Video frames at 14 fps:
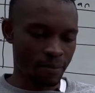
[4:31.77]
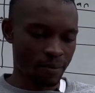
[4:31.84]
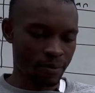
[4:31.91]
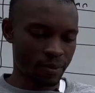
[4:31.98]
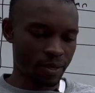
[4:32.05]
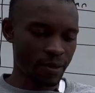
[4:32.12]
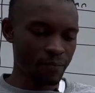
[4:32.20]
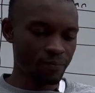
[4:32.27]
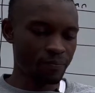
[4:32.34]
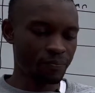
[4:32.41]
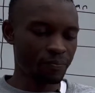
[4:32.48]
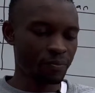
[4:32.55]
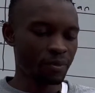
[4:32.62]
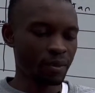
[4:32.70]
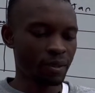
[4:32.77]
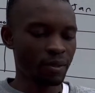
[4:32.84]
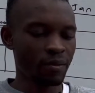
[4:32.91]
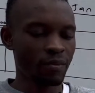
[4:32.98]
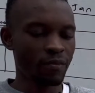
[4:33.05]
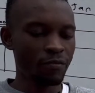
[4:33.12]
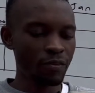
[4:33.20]
Okay,
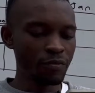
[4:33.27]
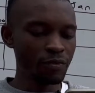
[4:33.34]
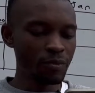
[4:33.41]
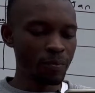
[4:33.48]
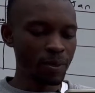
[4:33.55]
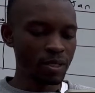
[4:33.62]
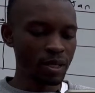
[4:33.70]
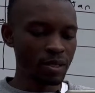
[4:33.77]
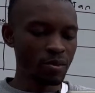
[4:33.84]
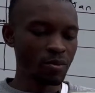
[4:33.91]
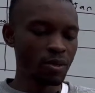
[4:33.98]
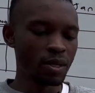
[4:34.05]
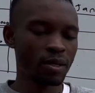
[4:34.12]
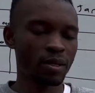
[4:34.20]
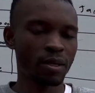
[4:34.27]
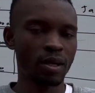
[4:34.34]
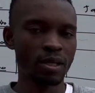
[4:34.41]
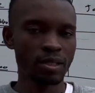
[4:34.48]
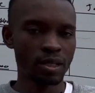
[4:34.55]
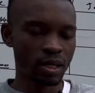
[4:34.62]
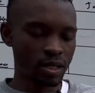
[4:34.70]
50%. Okay,
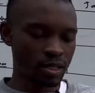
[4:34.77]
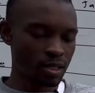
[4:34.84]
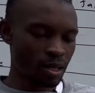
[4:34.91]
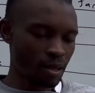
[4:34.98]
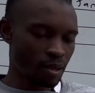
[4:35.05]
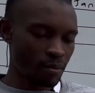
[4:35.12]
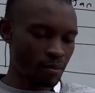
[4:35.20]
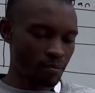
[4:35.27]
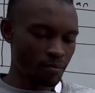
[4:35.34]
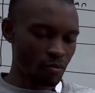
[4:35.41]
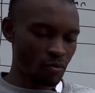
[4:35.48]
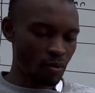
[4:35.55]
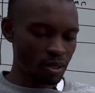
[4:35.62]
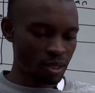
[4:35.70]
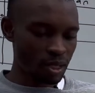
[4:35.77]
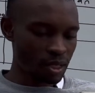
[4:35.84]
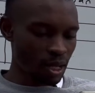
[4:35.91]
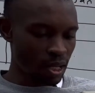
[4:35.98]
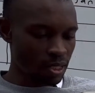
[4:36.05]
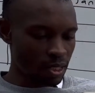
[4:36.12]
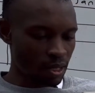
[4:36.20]
let's read the one that
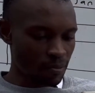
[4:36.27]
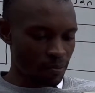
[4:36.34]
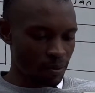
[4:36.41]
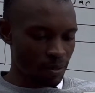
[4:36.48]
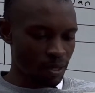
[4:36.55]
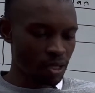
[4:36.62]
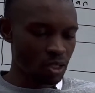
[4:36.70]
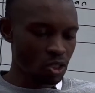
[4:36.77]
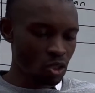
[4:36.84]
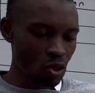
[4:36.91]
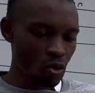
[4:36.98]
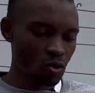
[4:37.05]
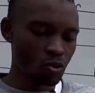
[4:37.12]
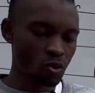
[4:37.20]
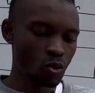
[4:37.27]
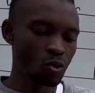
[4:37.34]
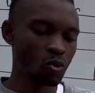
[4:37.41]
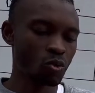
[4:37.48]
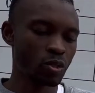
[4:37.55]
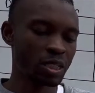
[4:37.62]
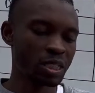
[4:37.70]
I skip. Stock
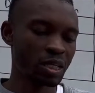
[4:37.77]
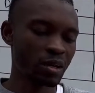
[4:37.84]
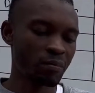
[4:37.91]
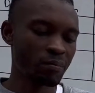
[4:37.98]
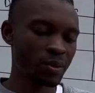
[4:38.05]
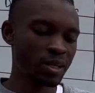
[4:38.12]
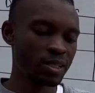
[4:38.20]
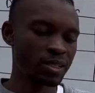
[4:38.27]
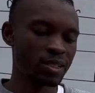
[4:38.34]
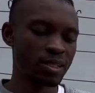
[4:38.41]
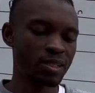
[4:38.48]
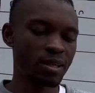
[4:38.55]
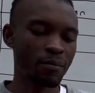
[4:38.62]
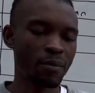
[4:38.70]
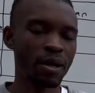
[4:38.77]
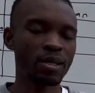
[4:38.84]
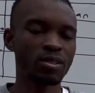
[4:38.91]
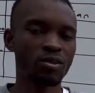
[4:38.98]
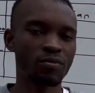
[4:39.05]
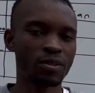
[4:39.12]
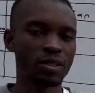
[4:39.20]
sold is replaced in the
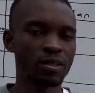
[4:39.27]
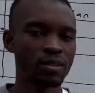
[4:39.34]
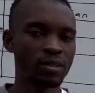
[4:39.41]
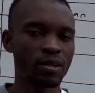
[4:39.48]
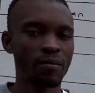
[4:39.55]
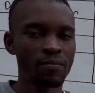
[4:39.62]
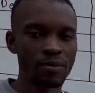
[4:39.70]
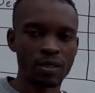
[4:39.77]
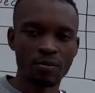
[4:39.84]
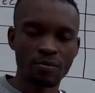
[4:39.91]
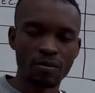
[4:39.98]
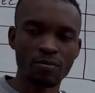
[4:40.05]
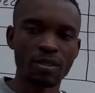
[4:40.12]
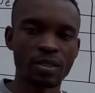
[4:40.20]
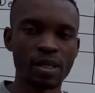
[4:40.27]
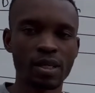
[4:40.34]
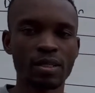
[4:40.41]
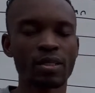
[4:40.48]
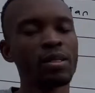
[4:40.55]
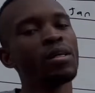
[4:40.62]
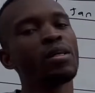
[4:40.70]
months of sales. Simple means
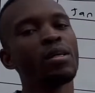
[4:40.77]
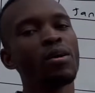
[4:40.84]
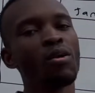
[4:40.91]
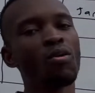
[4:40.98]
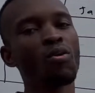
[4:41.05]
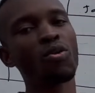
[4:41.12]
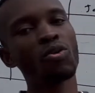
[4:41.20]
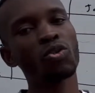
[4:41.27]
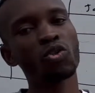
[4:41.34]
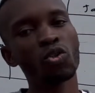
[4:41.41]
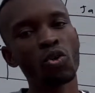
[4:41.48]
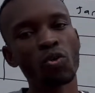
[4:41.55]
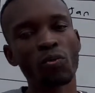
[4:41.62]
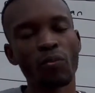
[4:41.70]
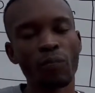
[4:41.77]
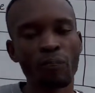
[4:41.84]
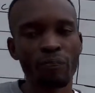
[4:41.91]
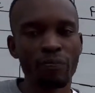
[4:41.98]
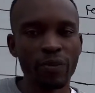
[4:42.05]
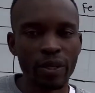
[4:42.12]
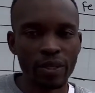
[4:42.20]
that all stock
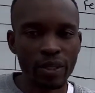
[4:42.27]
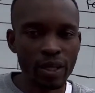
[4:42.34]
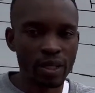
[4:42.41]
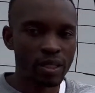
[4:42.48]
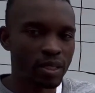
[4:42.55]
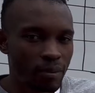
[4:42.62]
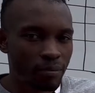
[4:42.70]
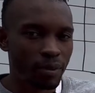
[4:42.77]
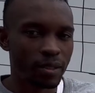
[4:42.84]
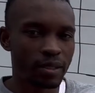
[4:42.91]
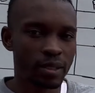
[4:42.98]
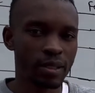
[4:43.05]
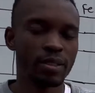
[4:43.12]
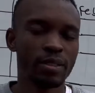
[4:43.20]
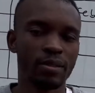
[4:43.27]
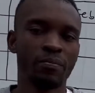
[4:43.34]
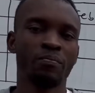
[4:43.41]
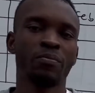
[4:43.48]
that they purchase,